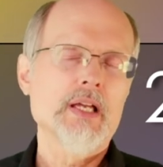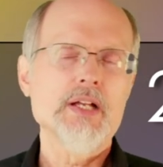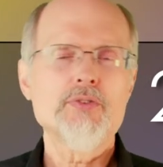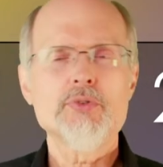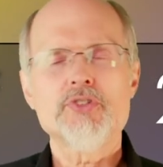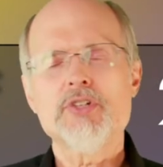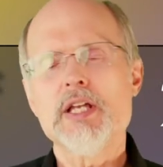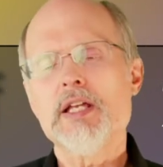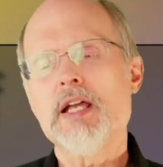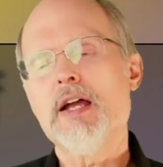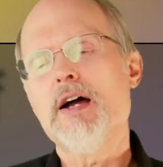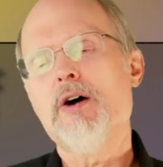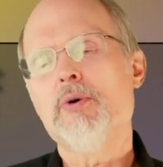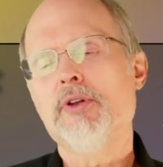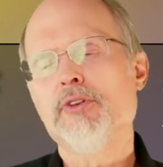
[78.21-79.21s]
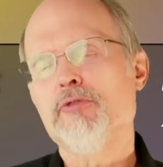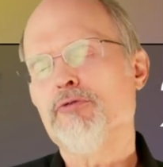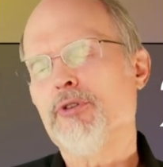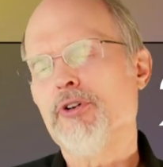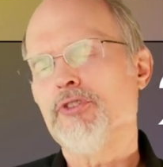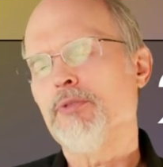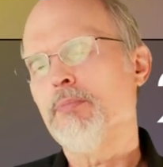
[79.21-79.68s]
interesting how on the
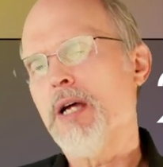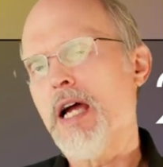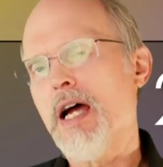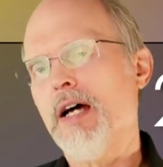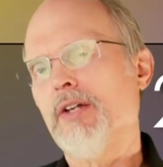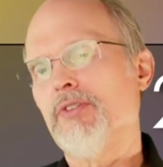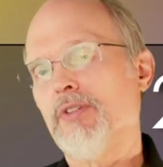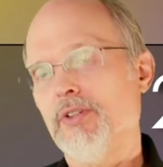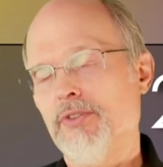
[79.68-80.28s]
first pass,